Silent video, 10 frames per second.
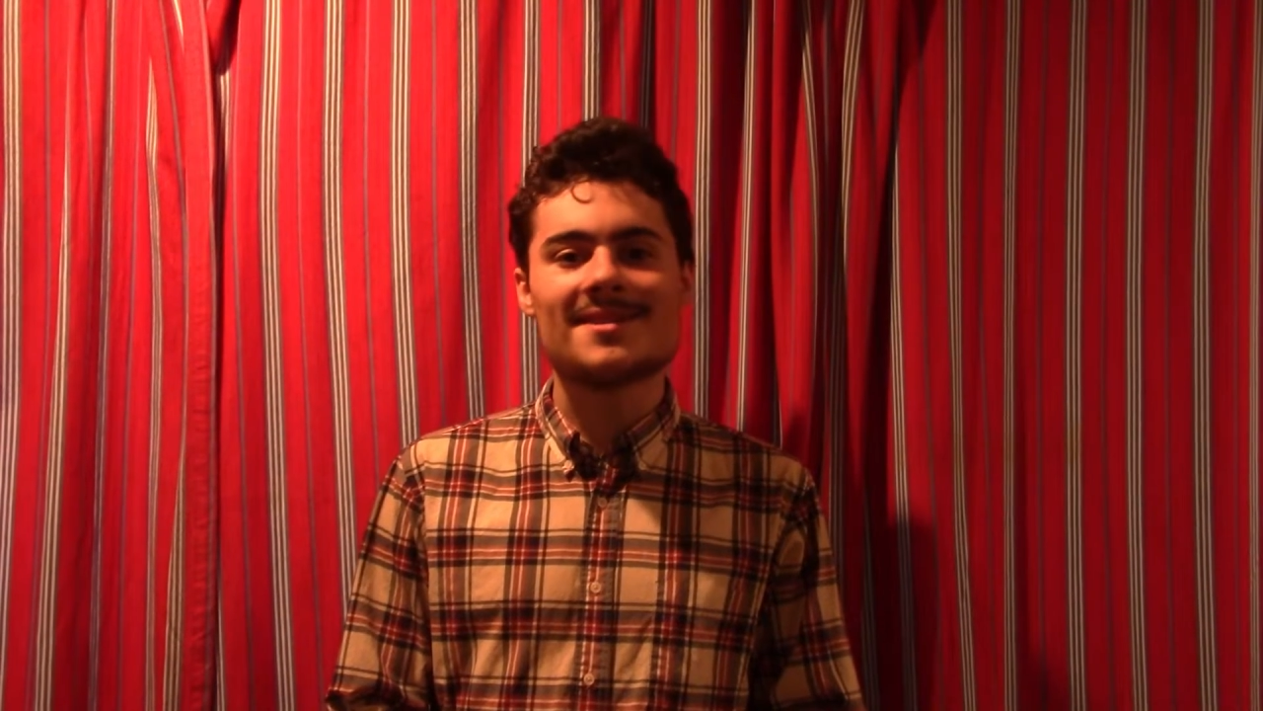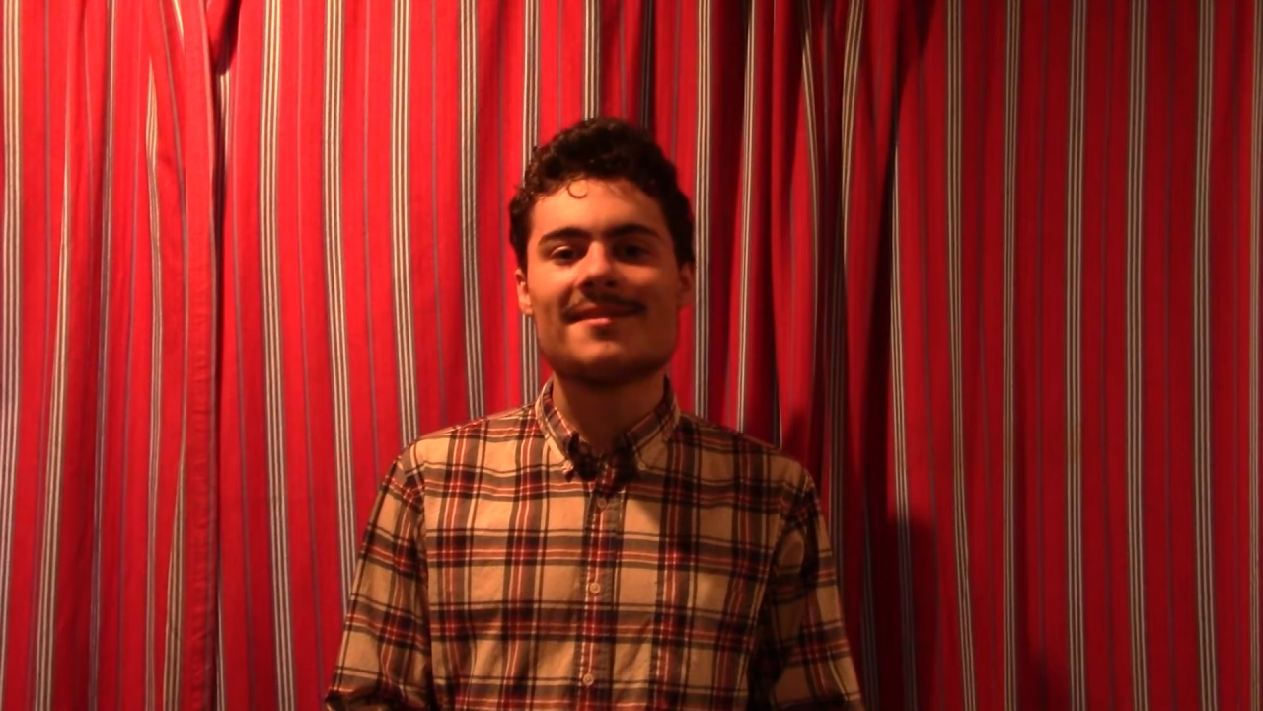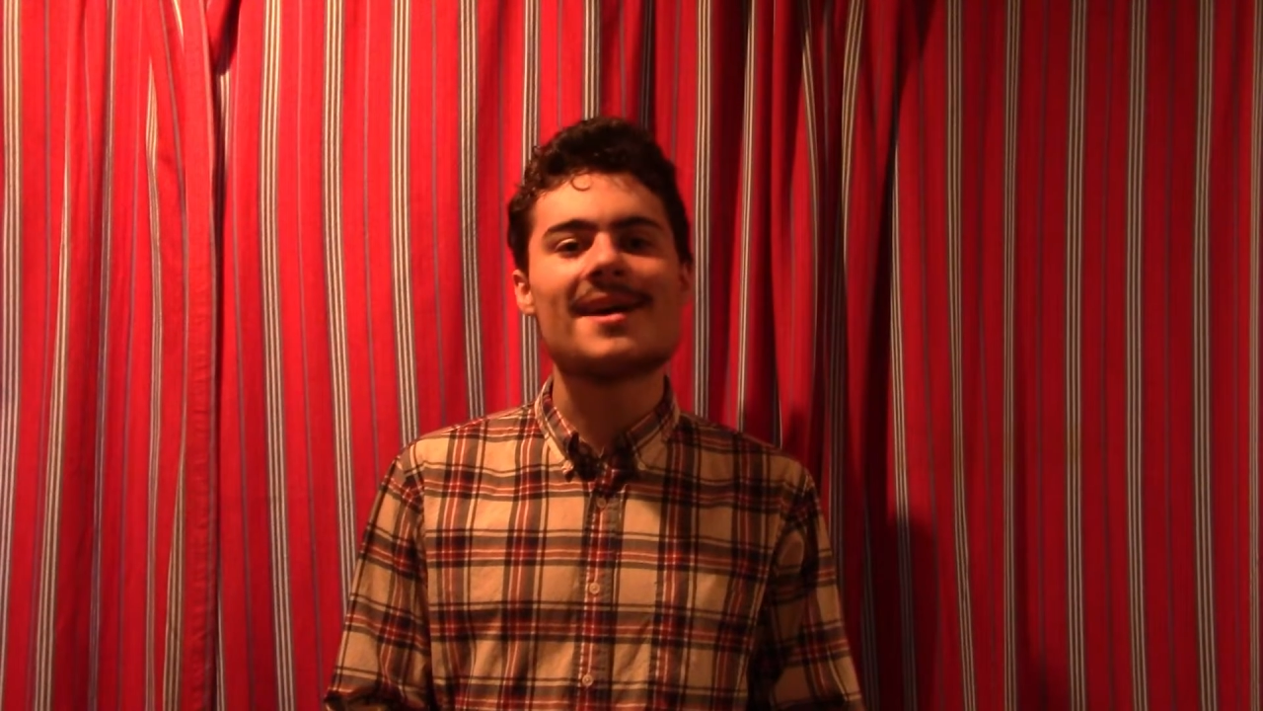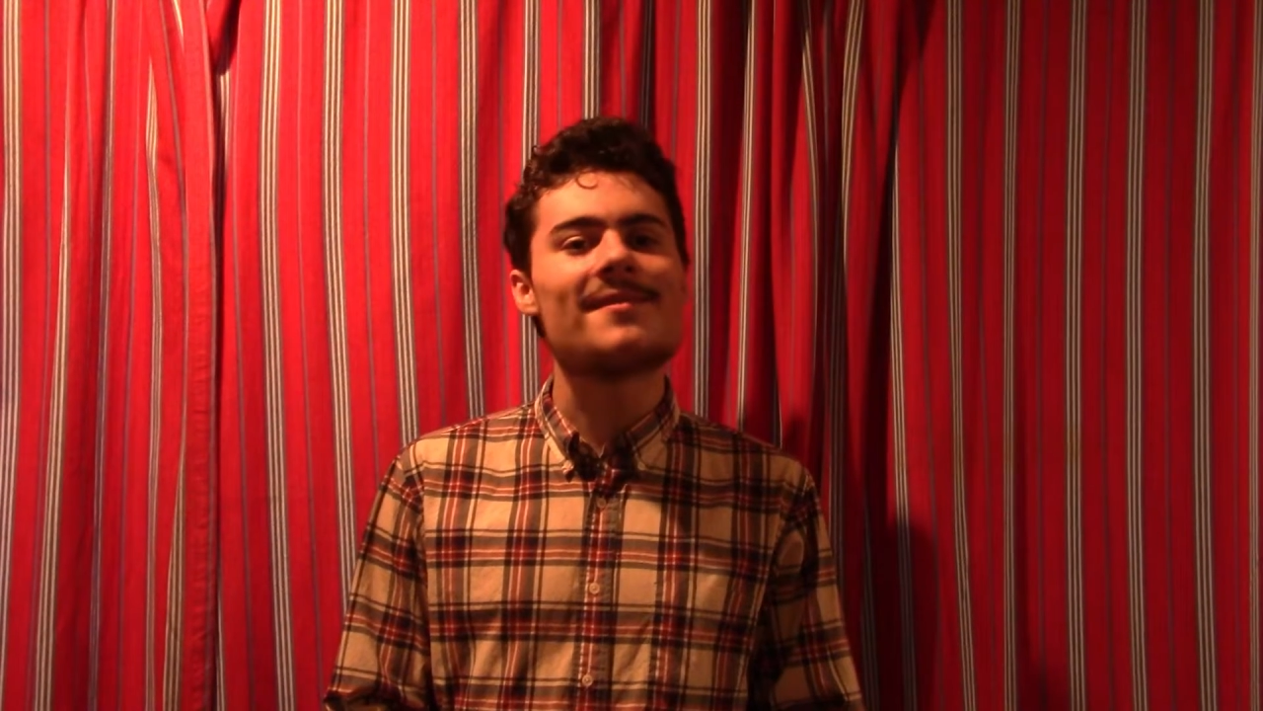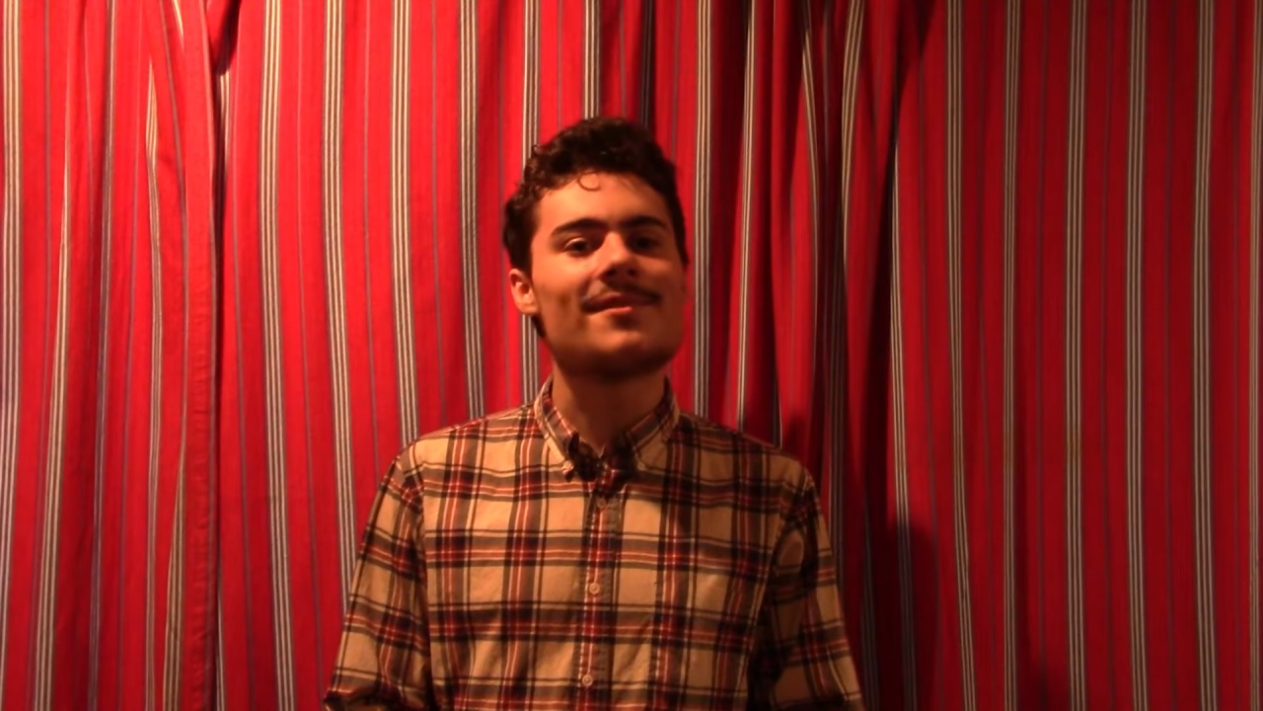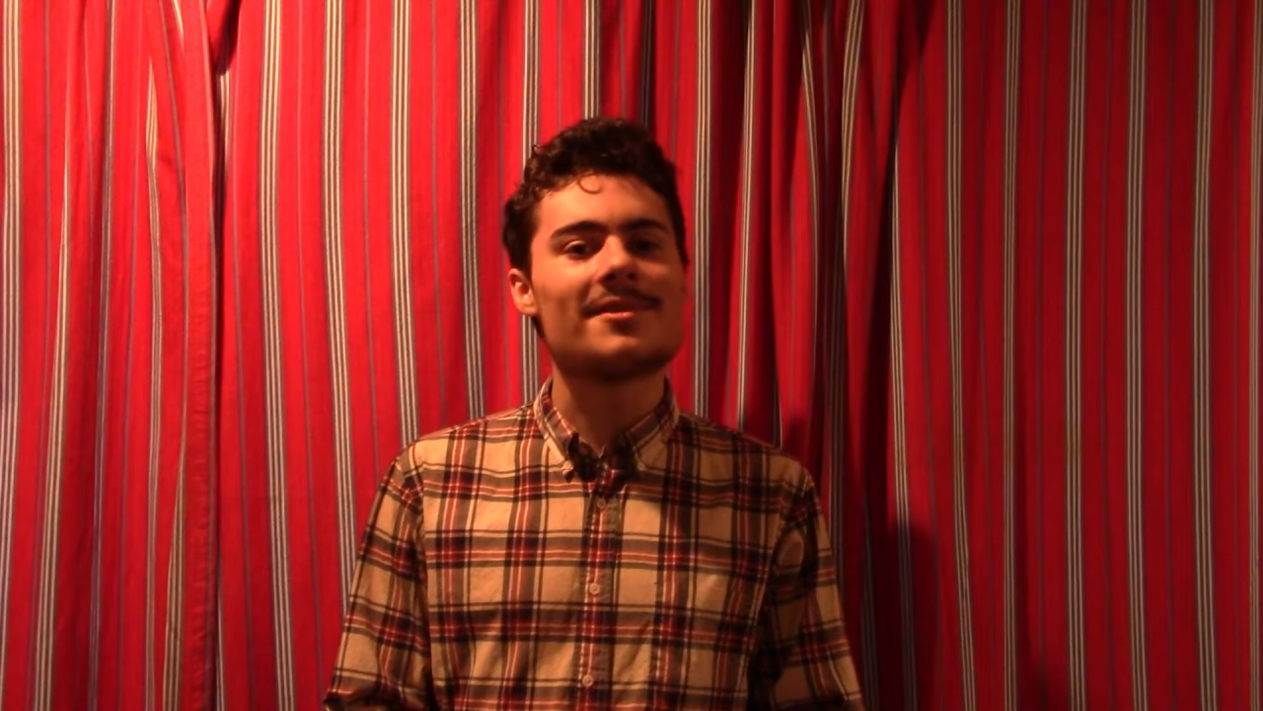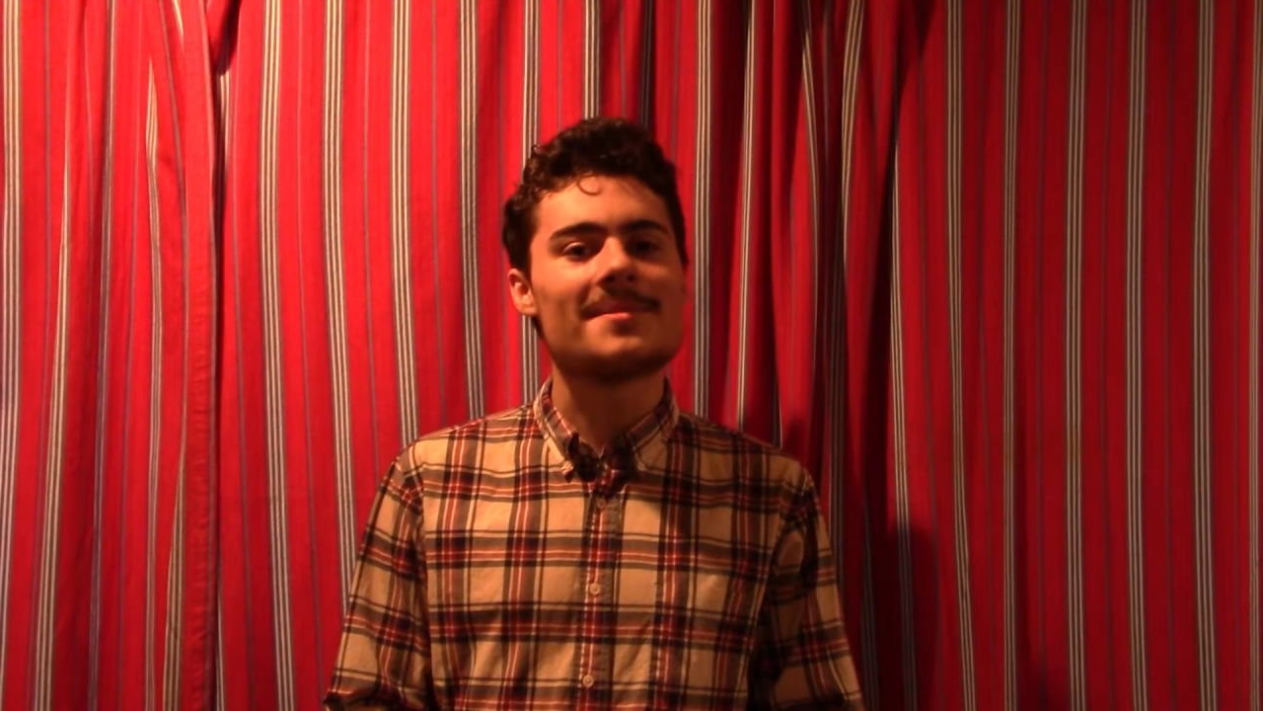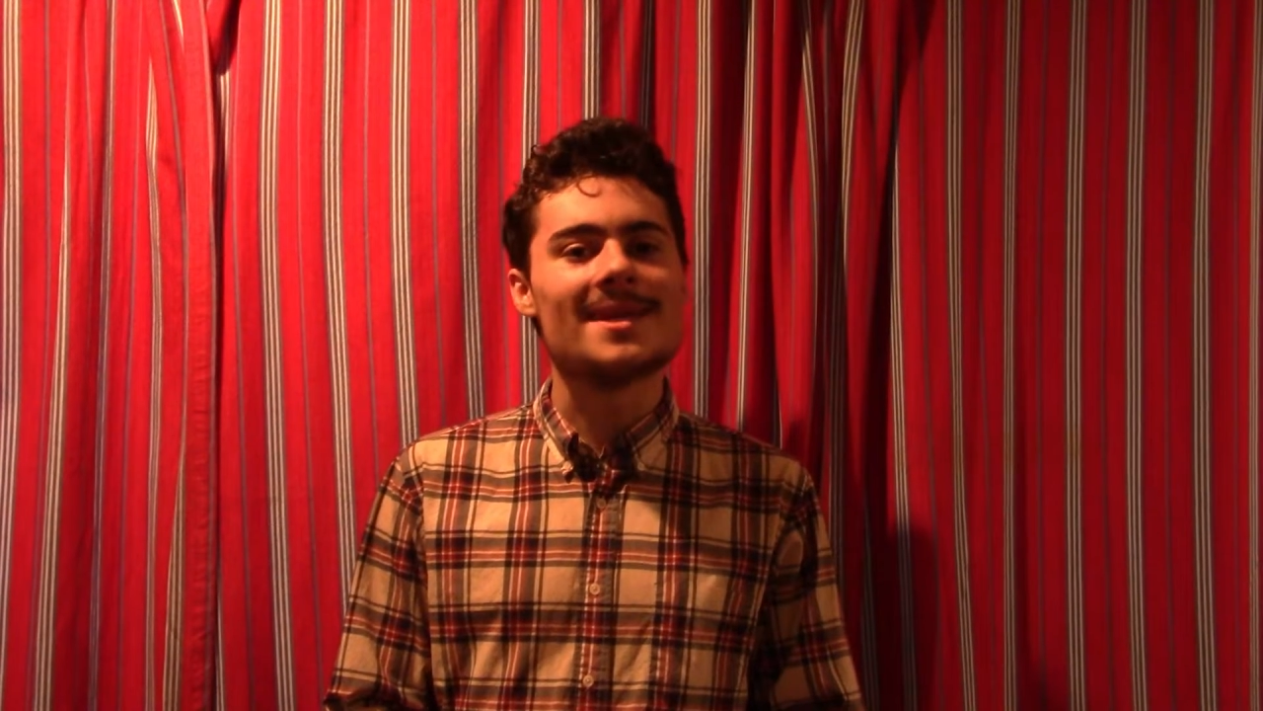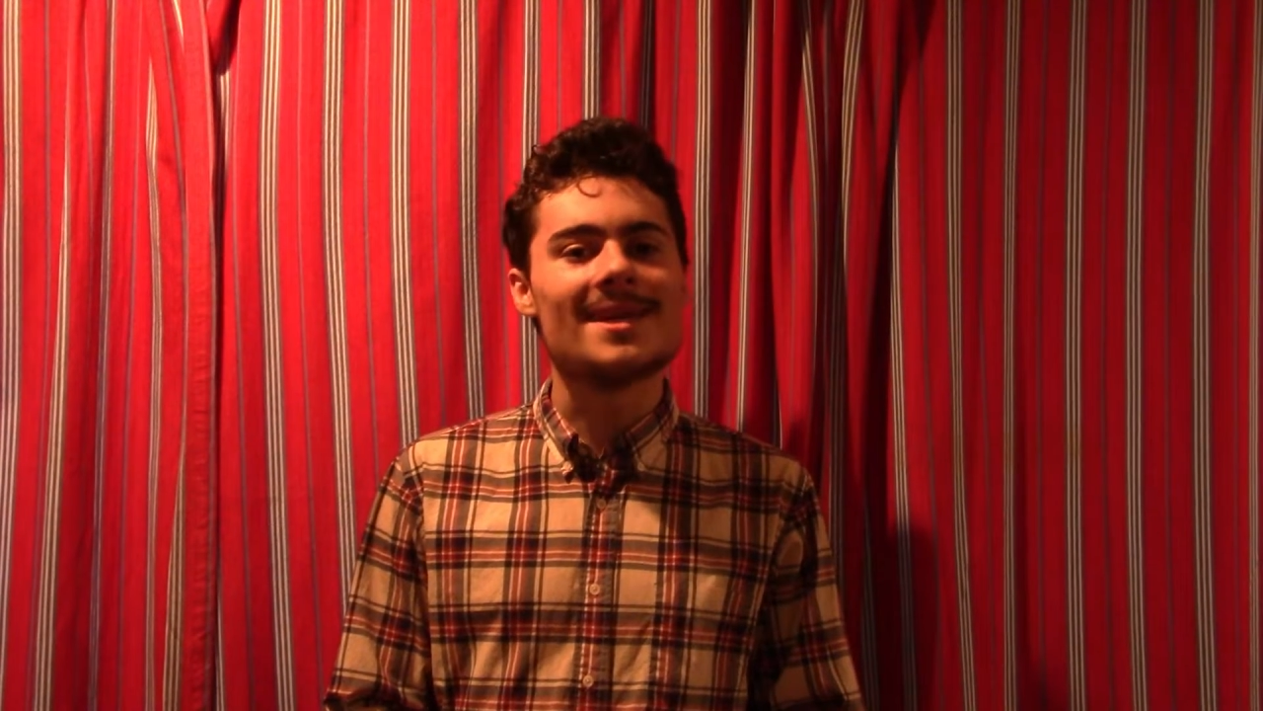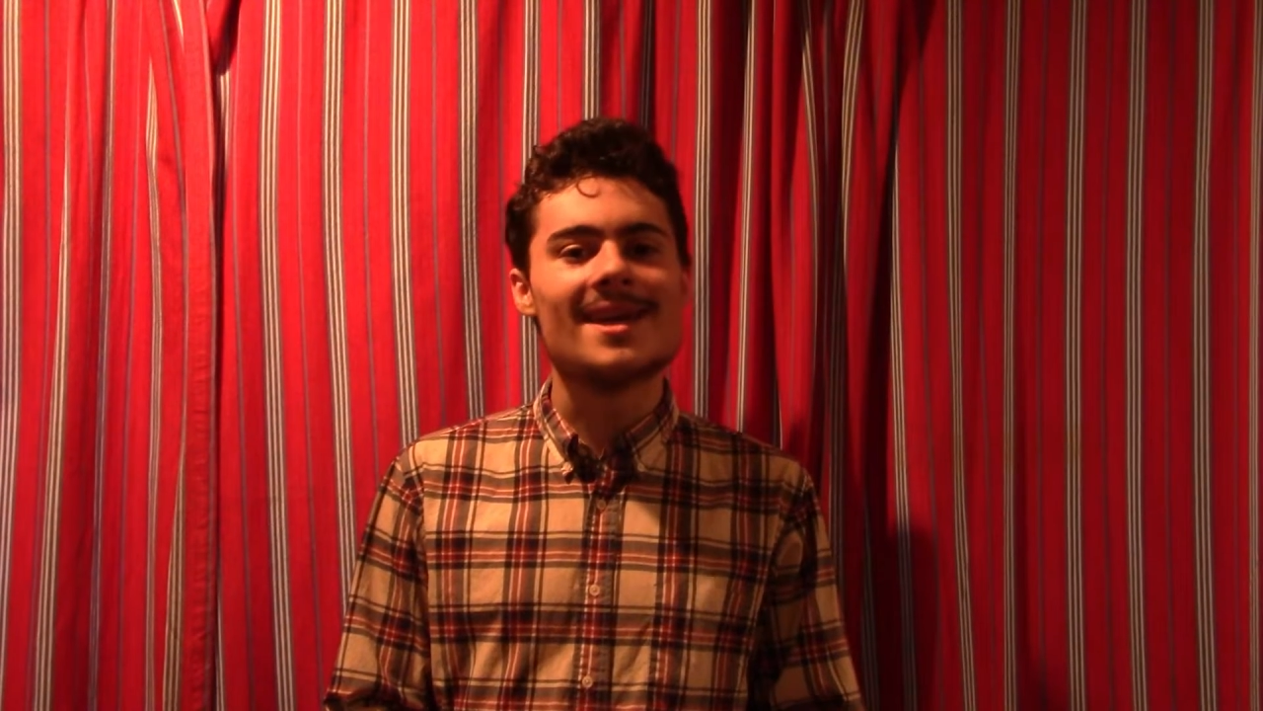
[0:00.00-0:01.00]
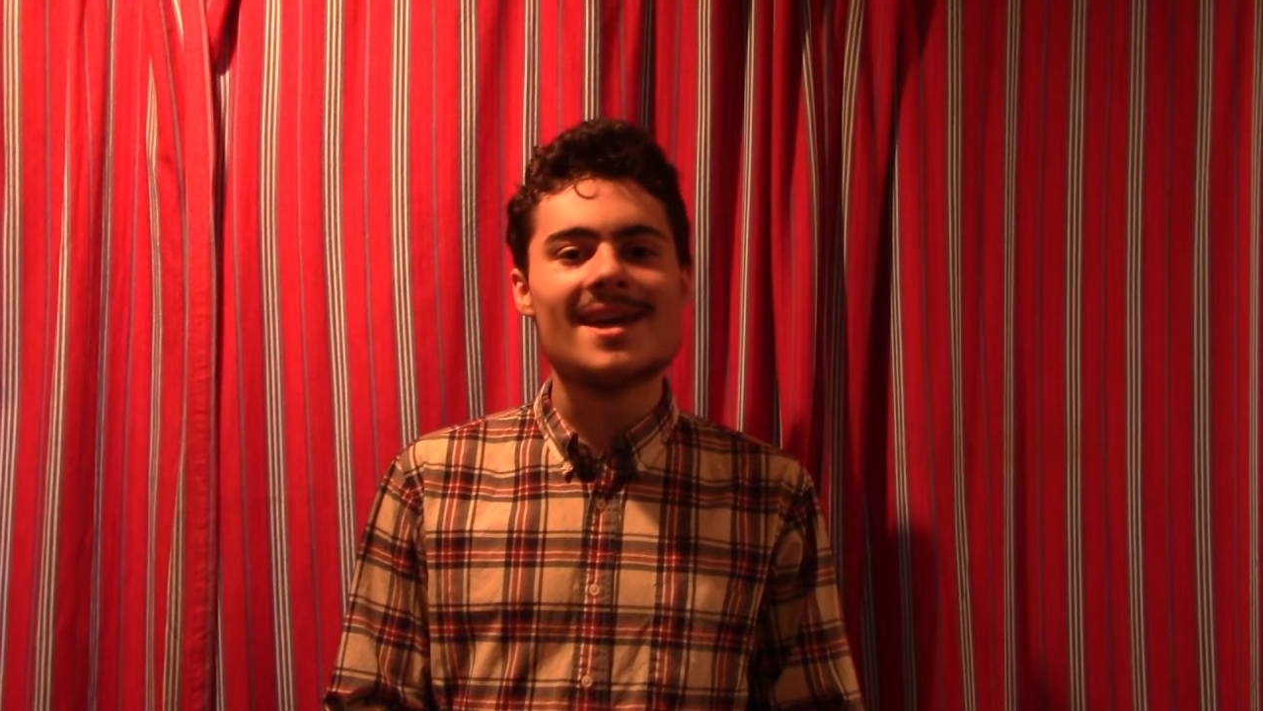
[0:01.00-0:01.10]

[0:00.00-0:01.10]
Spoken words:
all that for me.